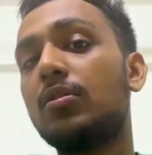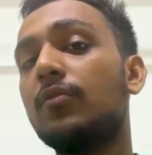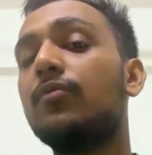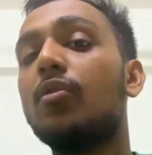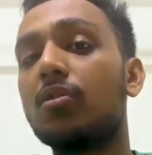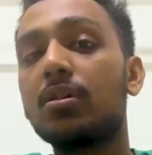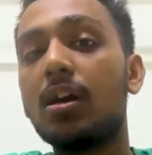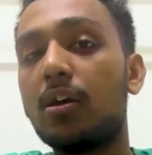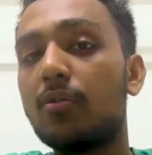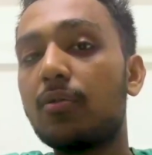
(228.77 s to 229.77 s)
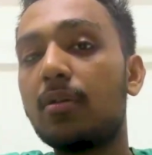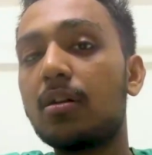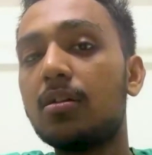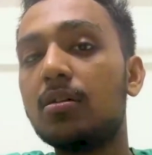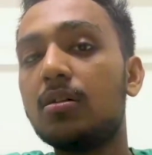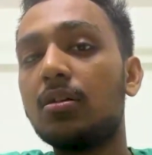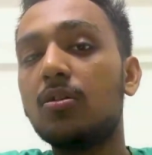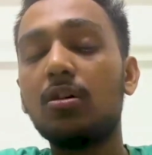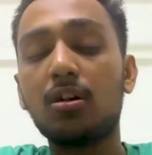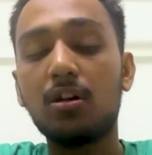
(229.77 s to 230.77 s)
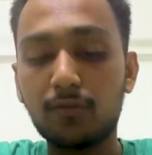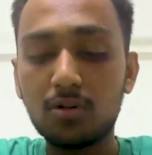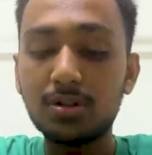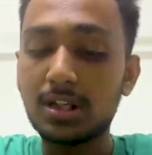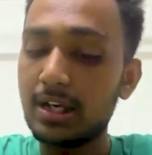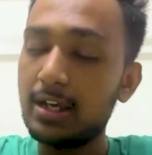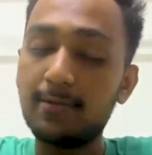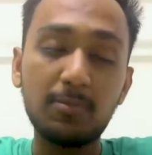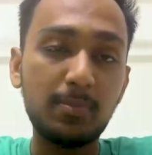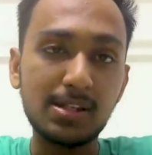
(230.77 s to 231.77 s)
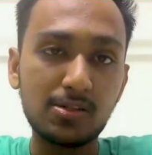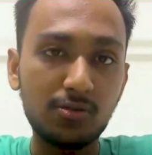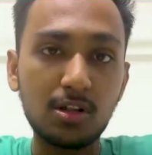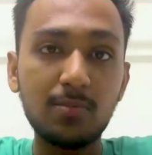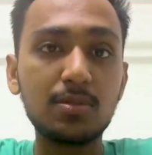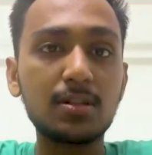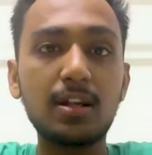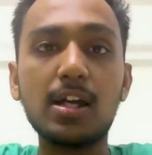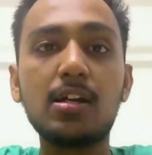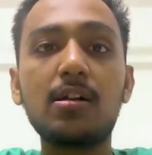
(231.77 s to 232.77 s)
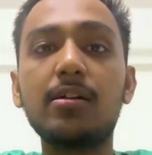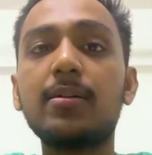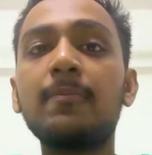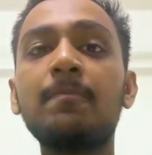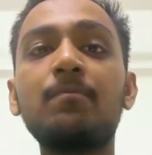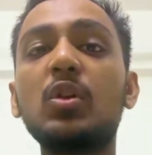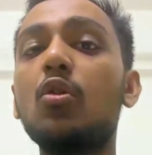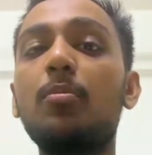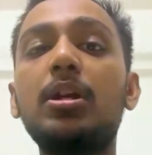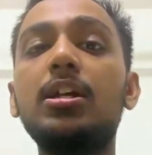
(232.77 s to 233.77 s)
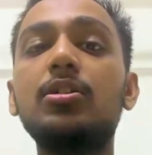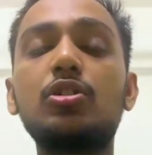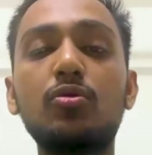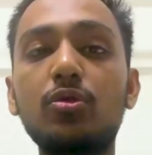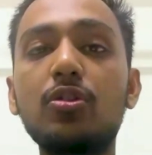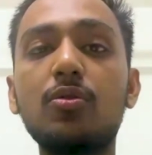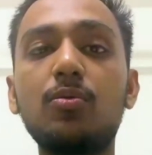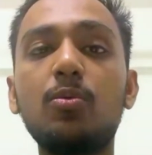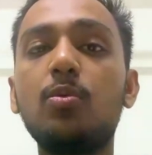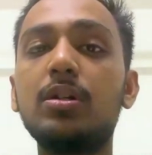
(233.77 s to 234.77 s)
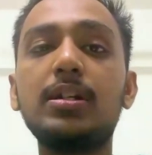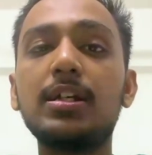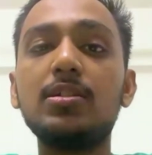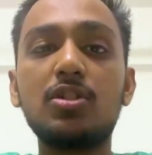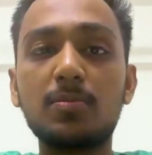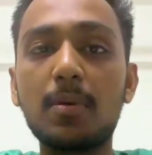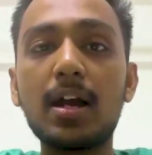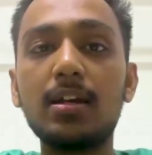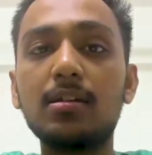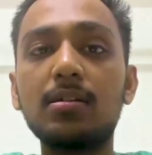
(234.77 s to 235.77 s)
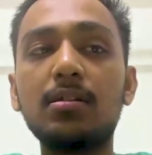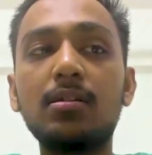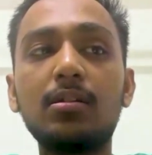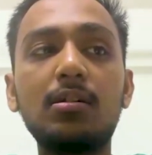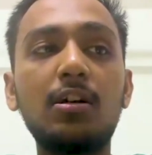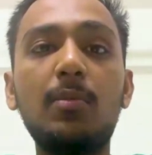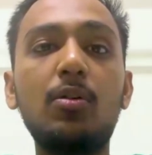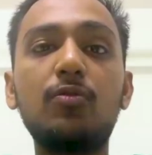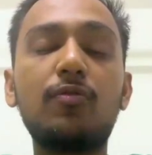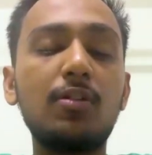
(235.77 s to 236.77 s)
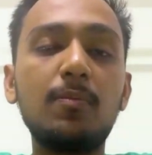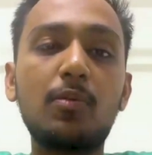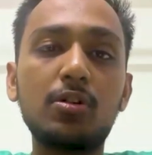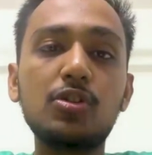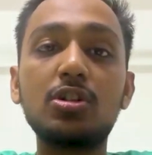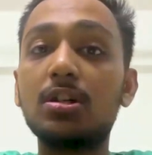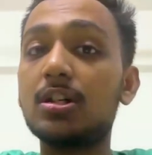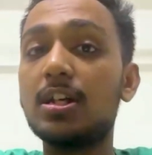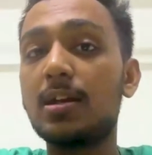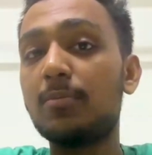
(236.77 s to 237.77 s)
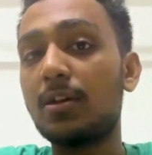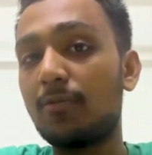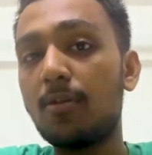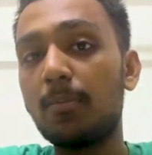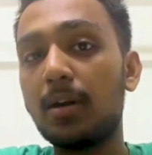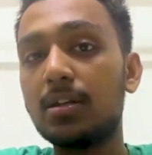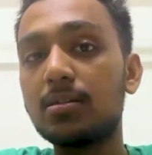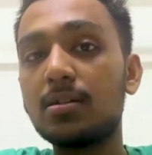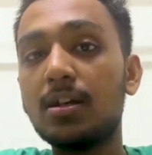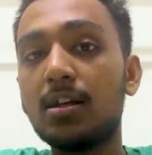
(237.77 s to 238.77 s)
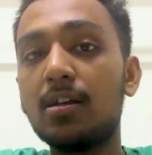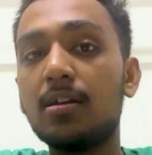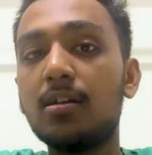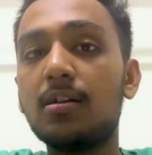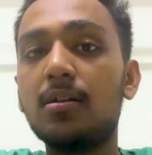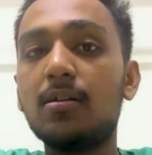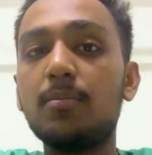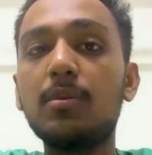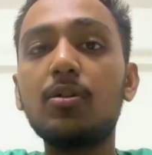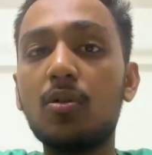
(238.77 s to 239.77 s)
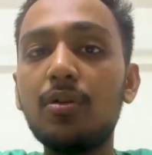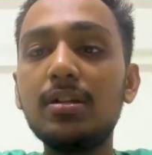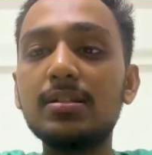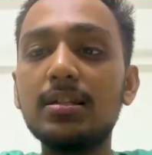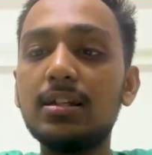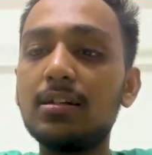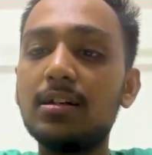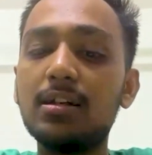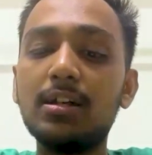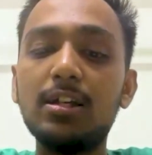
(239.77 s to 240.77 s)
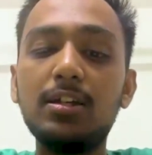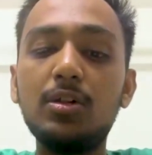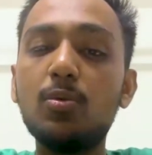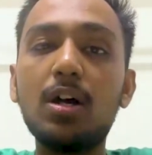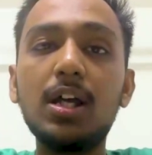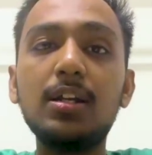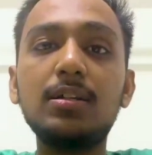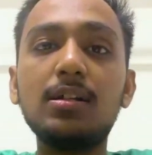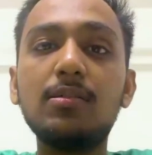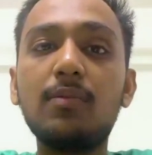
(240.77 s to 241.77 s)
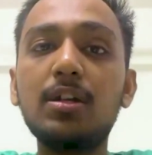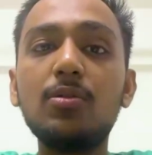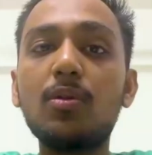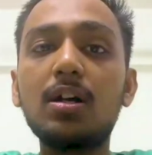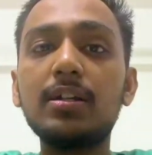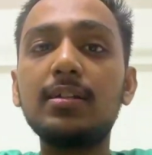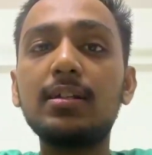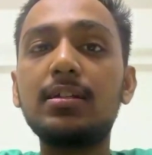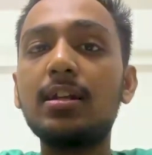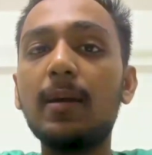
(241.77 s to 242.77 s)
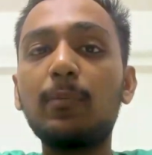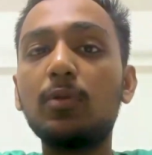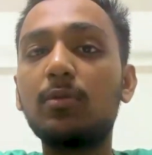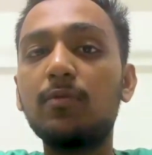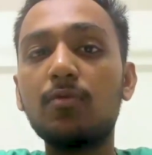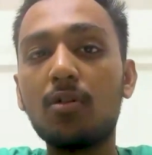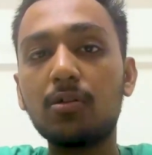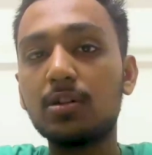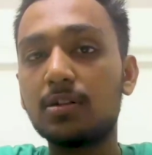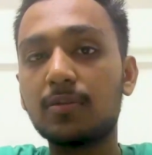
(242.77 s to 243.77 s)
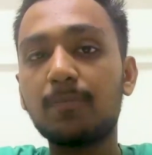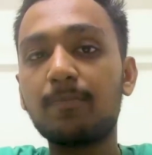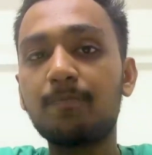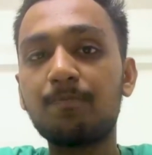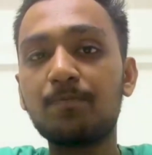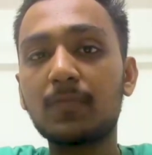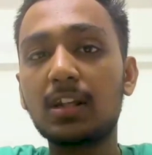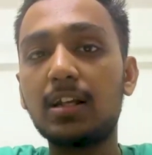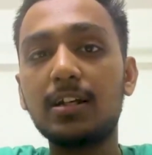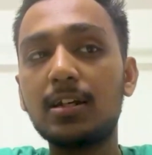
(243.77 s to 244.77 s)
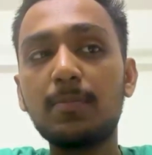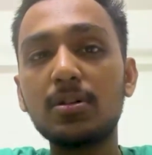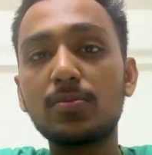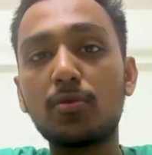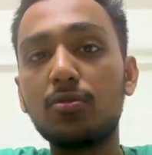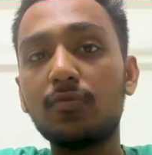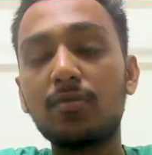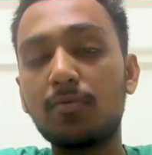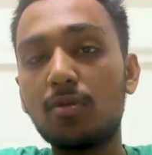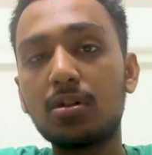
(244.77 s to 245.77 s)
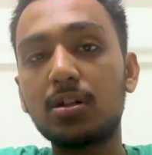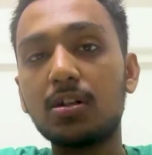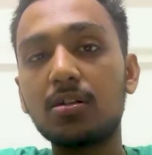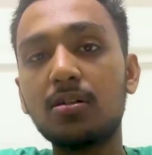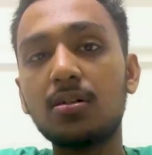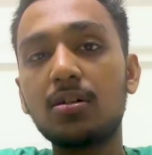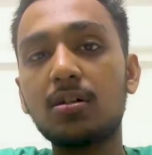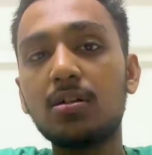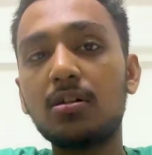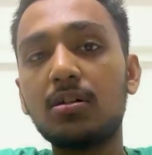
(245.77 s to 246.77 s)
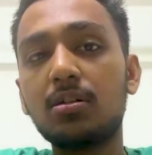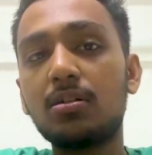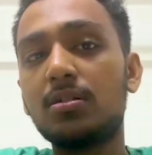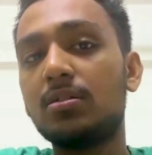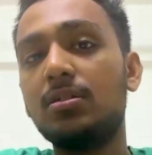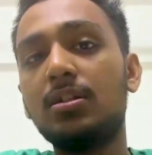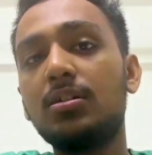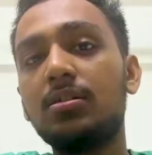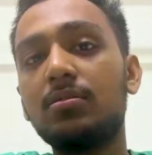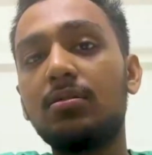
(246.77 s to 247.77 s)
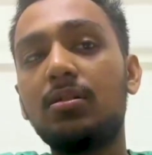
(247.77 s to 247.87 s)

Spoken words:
for an hour. Of course, I have a big dreams like opening a studio one day in Japan about film production and game development. But honestly, you are when you in the depth of the water, like a deepest point of the water, the